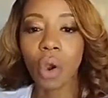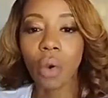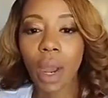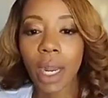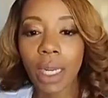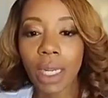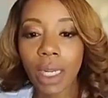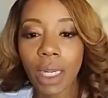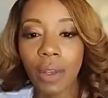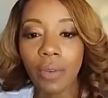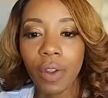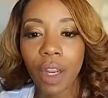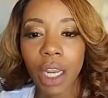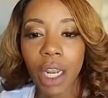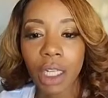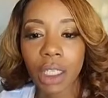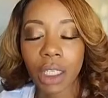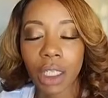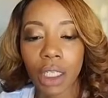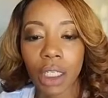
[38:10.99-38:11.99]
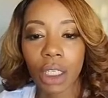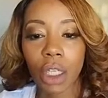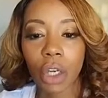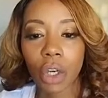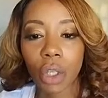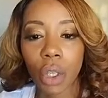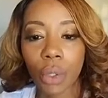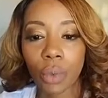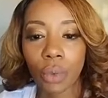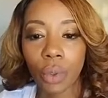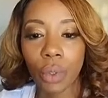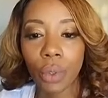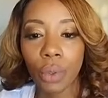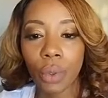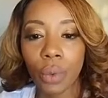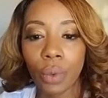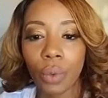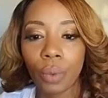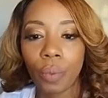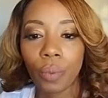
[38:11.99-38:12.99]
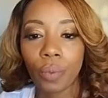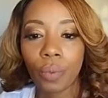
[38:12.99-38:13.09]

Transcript: I didn't even get to look through